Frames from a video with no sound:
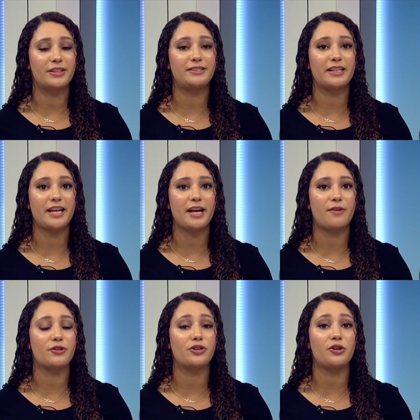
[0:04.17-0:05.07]
sinking of
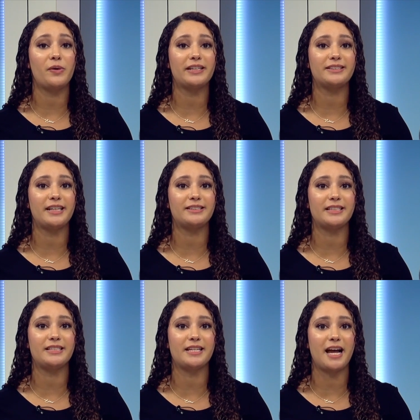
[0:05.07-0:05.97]
the USS
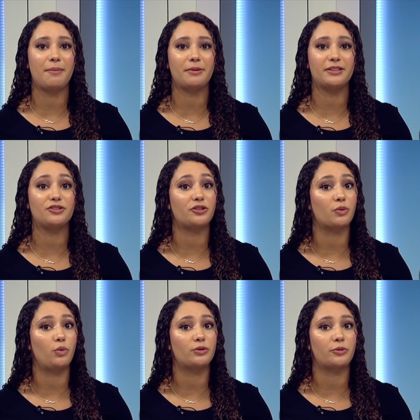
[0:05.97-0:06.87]
Indianapolis during
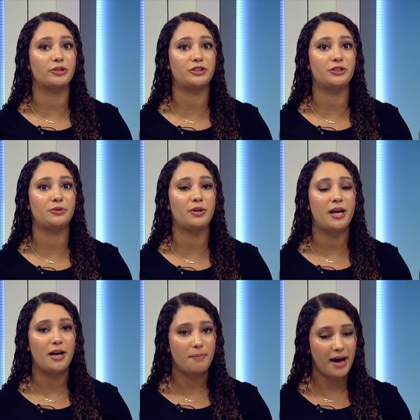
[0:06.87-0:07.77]
World War II,
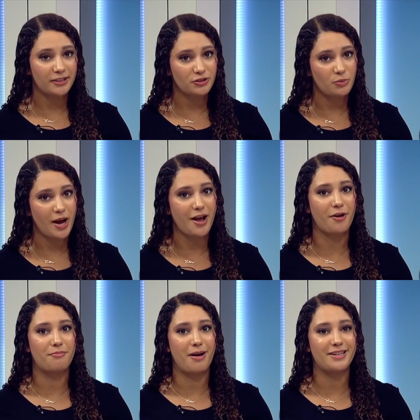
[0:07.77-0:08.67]
passed away
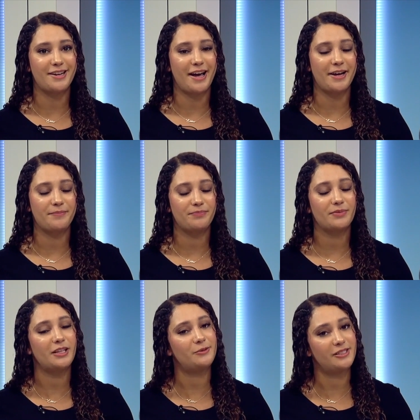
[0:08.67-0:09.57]
on Monday.
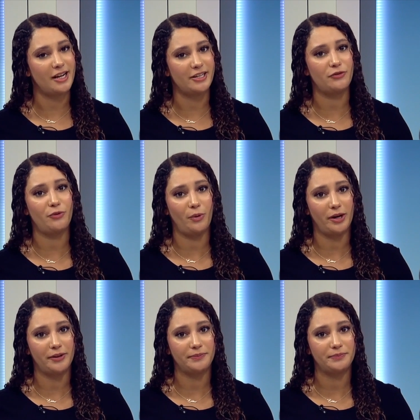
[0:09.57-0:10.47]
He was 94.